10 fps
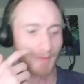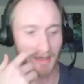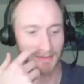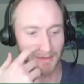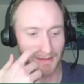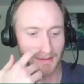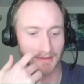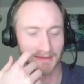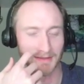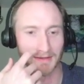I
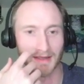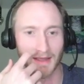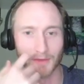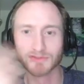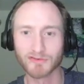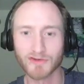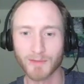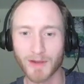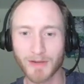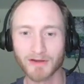I was over at
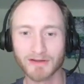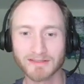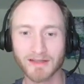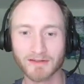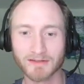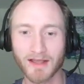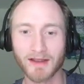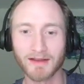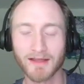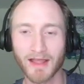my parents the other
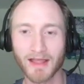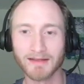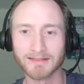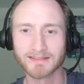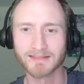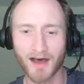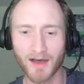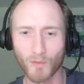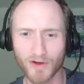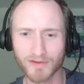day and
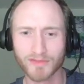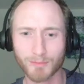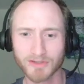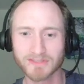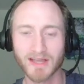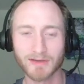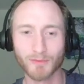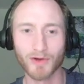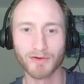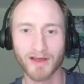saw one of the books that he
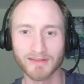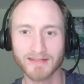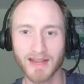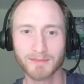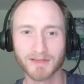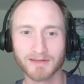wrote on the table,